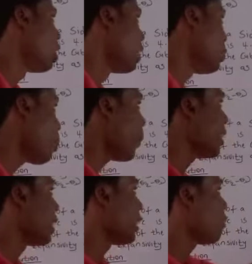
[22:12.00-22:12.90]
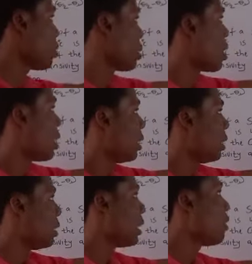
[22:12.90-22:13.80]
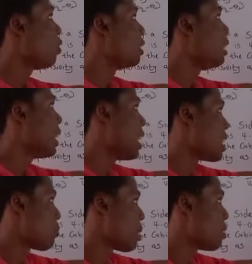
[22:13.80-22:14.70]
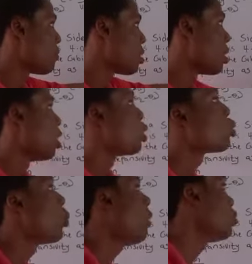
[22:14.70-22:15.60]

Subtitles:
Remember, they gave us linear expansivity. So we have to